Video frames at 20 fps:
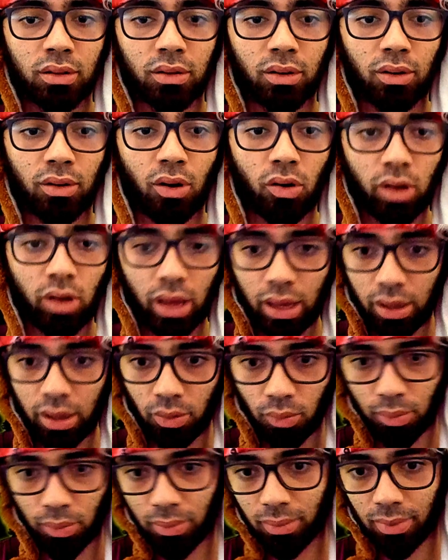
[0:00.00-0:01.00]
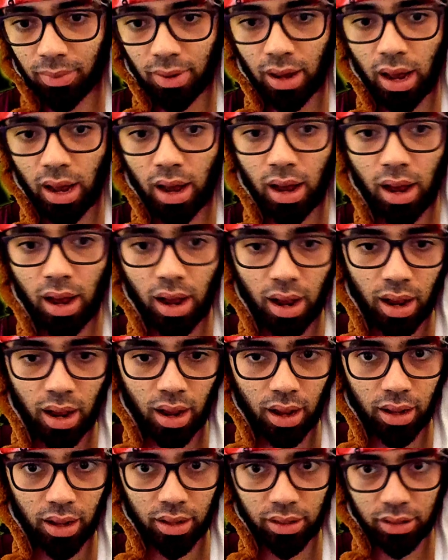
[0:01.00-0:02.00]
okay
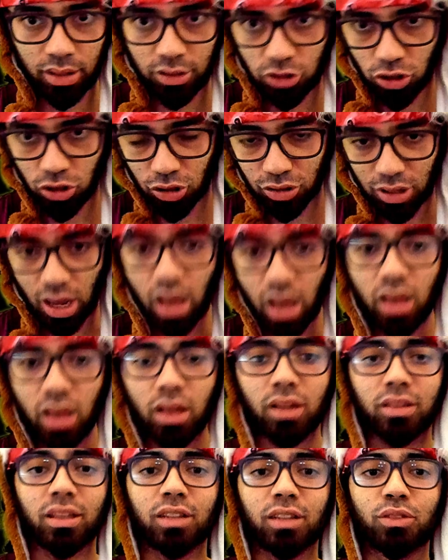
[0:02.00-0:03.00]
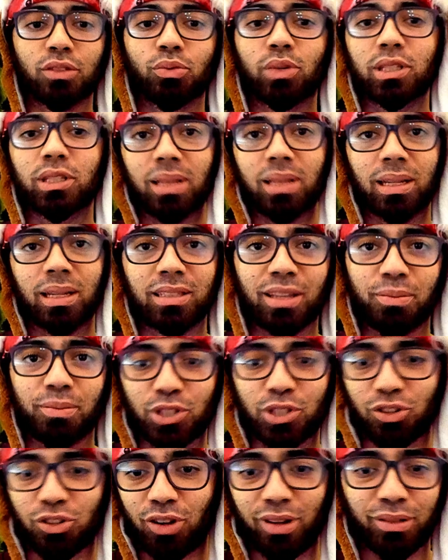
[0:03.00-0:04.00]
it just ah that was last
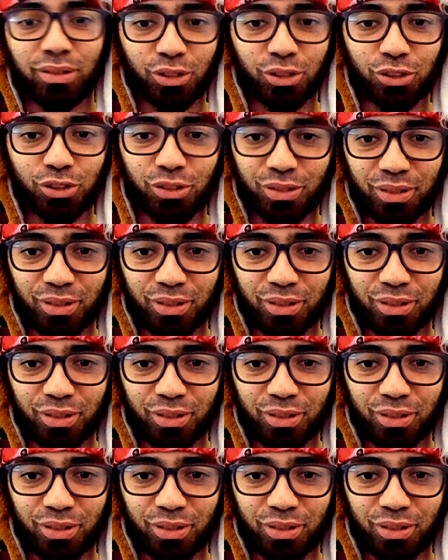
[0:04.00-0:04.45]
episode. I'm just